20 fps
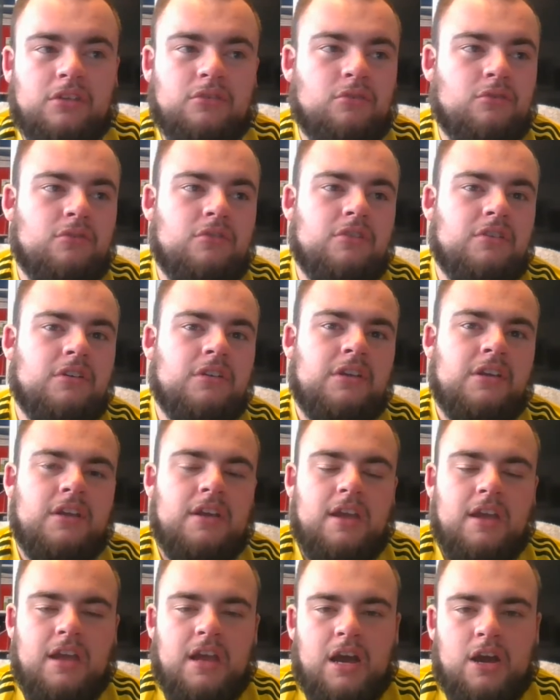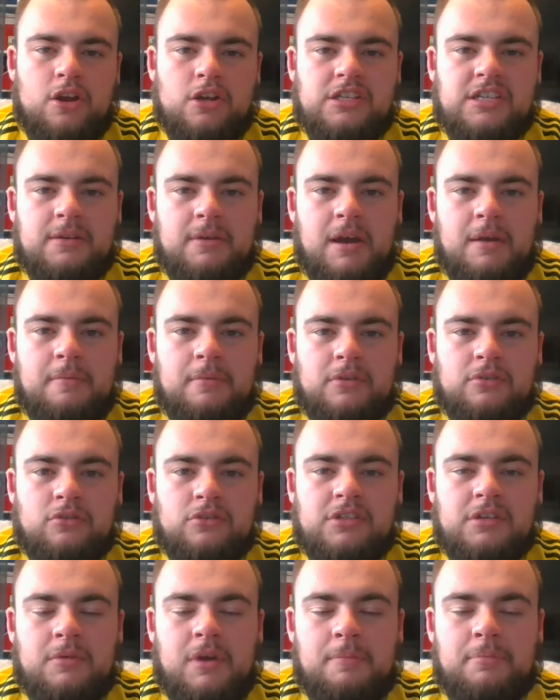I don't see
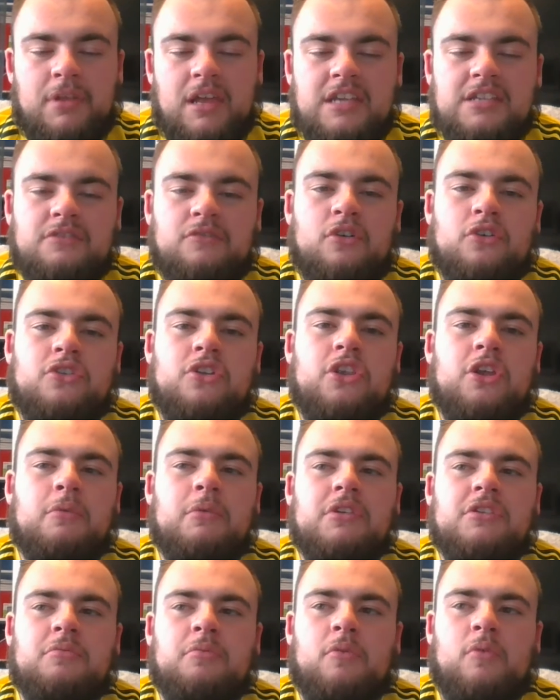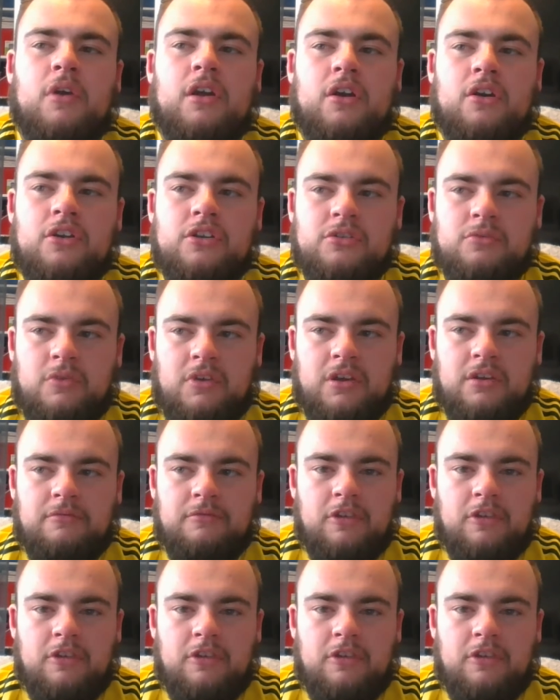why players have got to do it, to be quite honest with you.